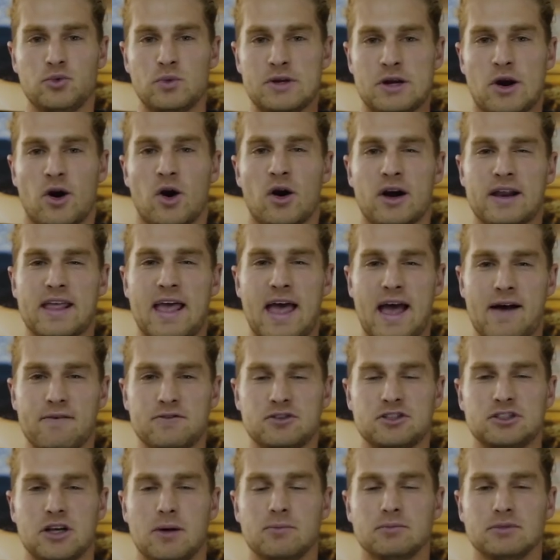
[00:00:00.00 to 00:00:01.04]
when you already have
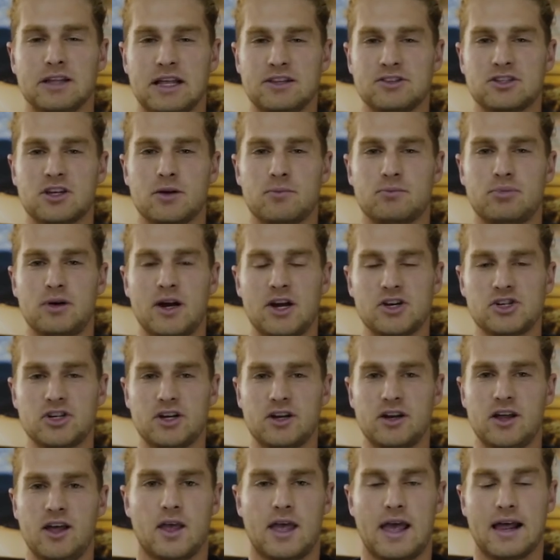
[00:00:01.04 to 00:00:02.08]
some lens compression,